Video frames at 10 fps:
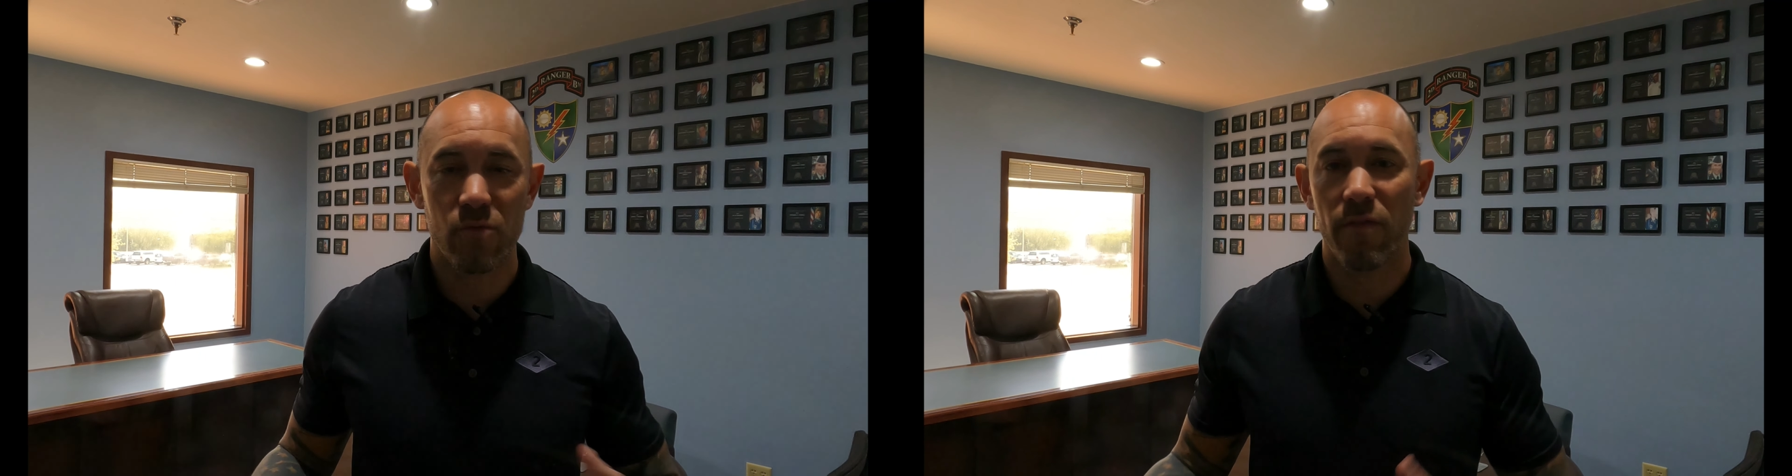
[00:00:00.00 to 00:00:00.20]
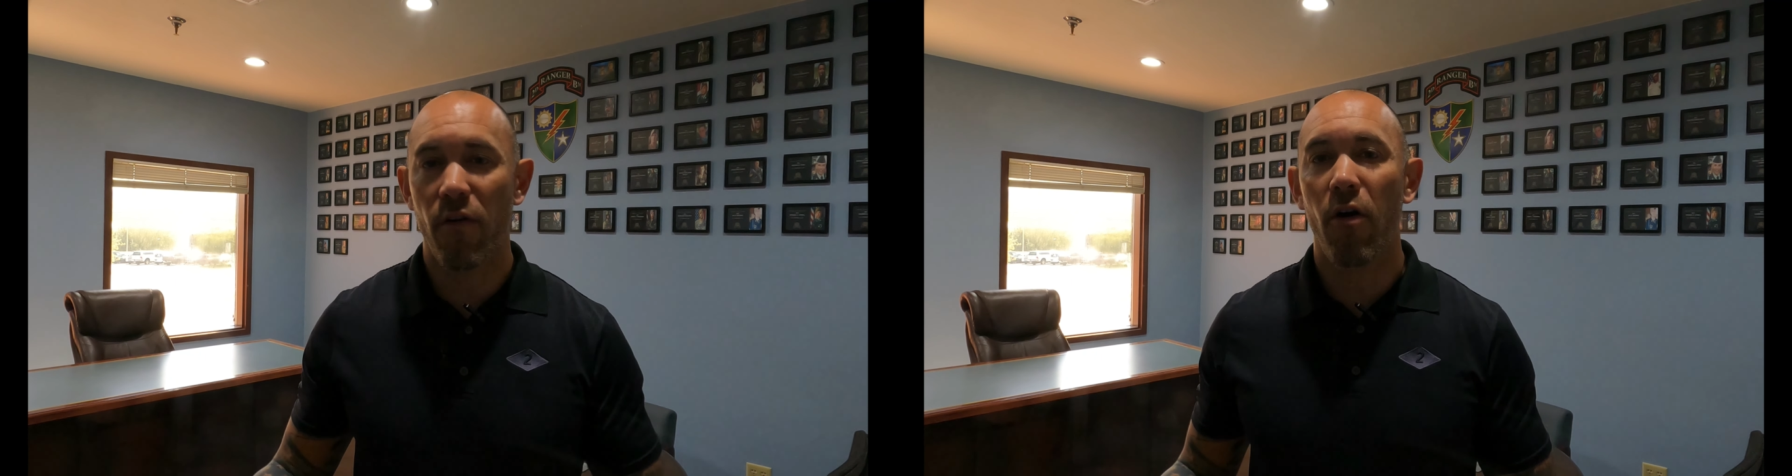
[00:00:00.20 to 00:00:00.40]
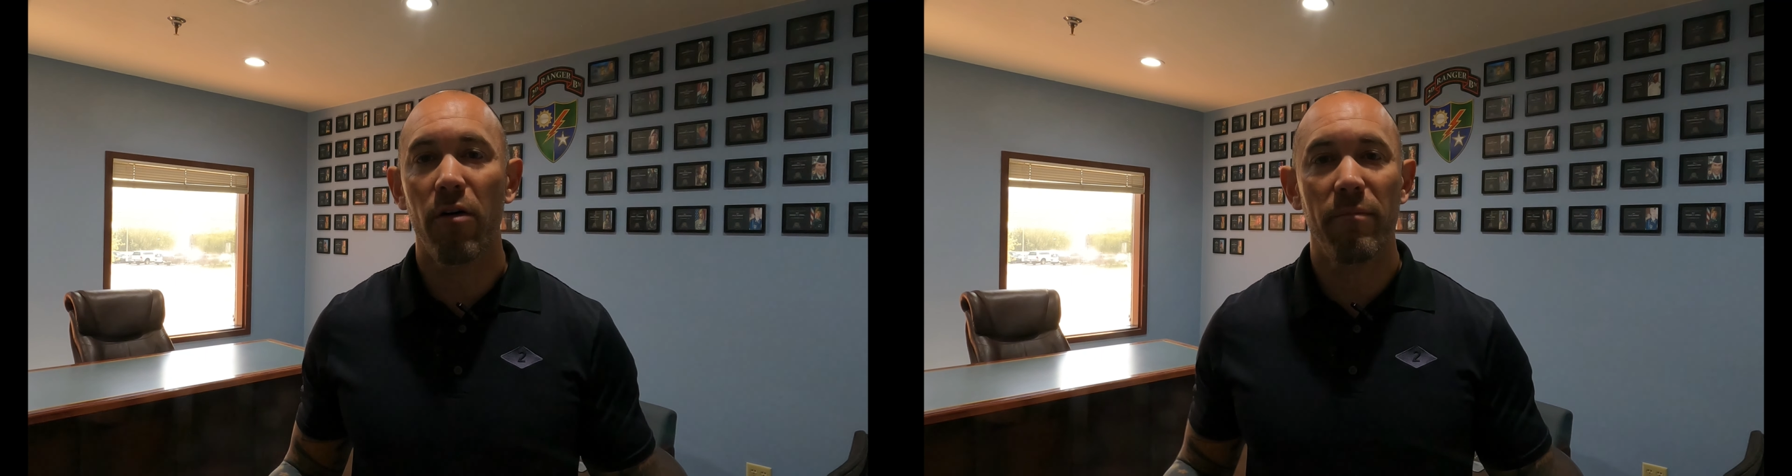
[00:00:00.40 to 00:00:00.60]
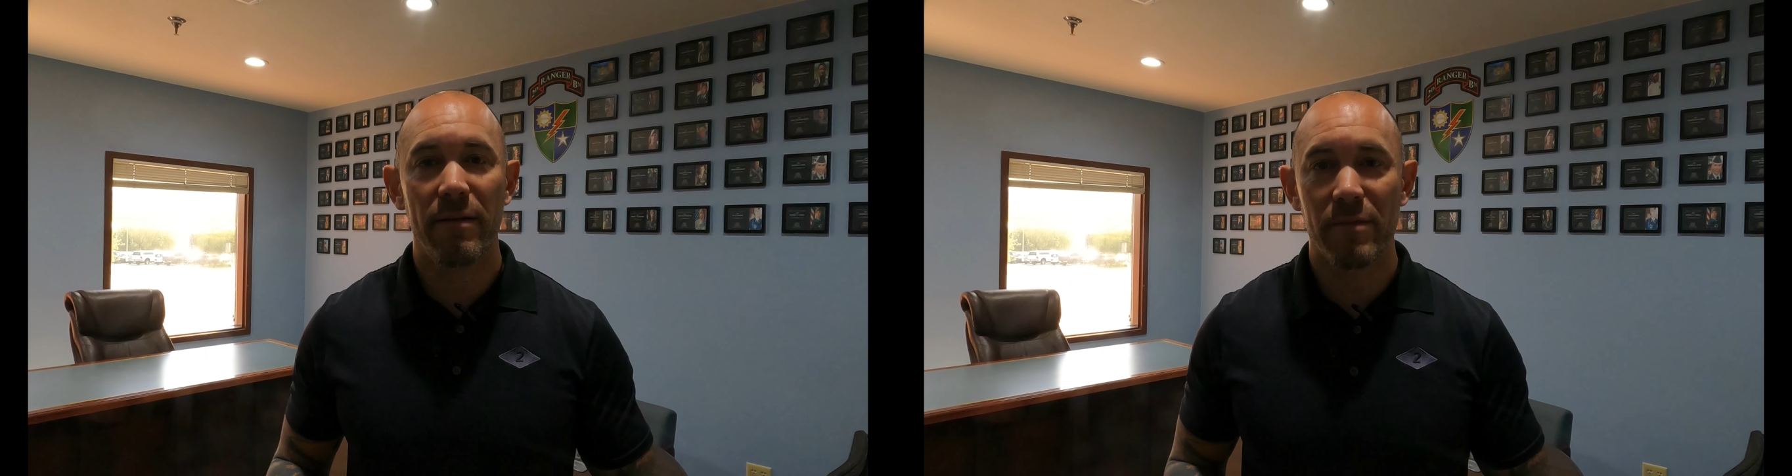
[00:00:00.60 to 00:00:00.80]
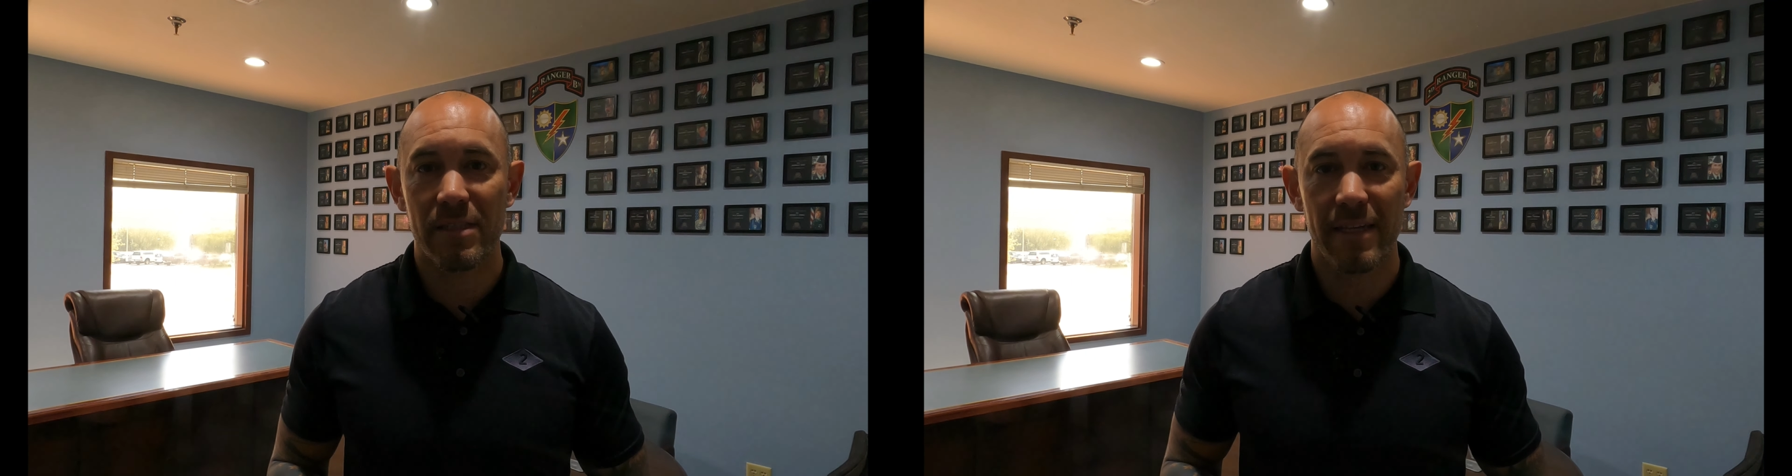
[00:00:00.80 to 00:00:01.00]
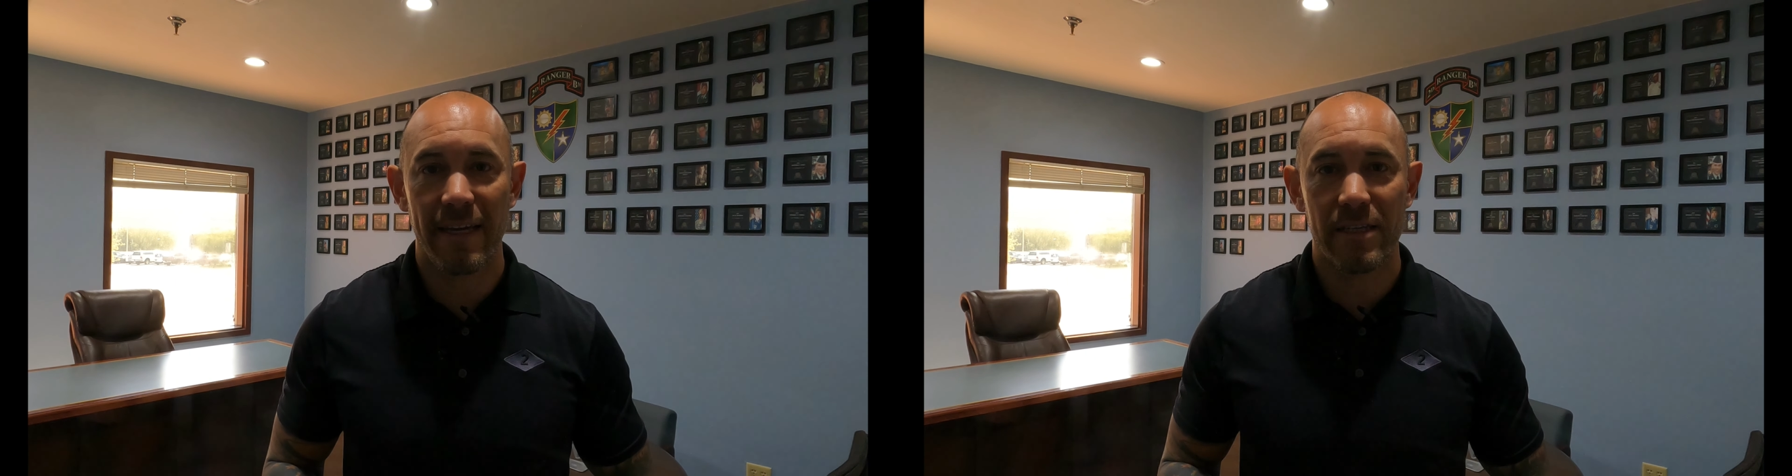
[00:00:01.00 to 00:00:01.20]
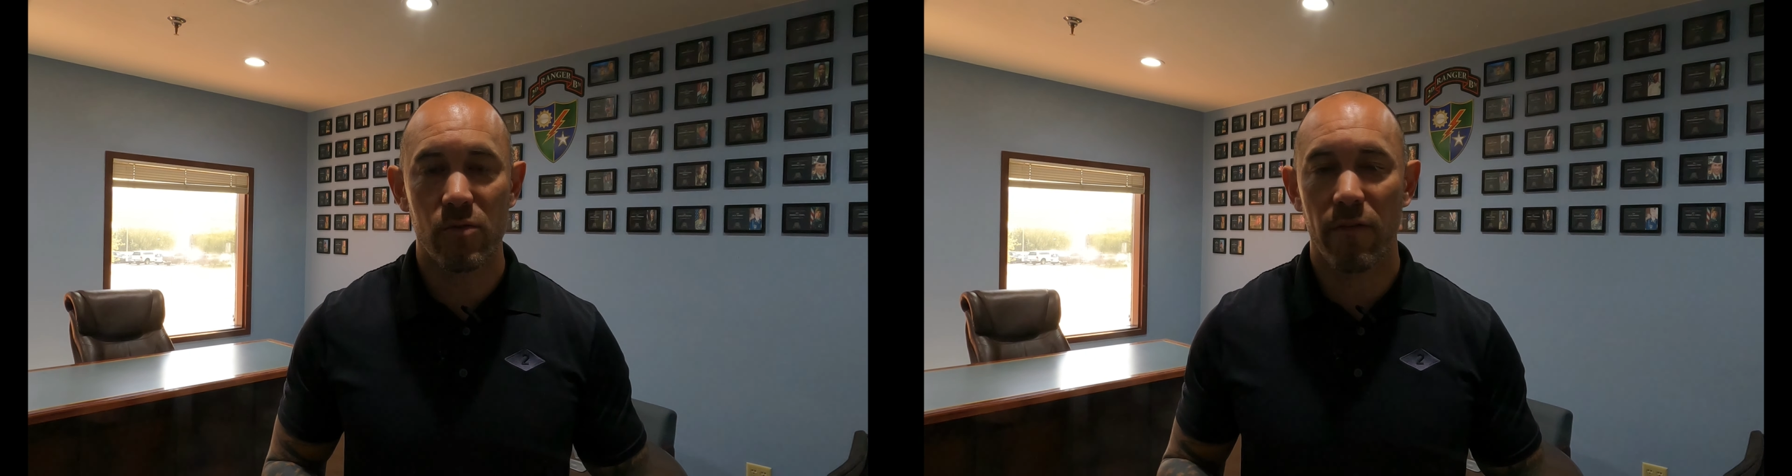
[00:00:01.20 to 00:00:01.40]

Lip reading: We've all made mistakes.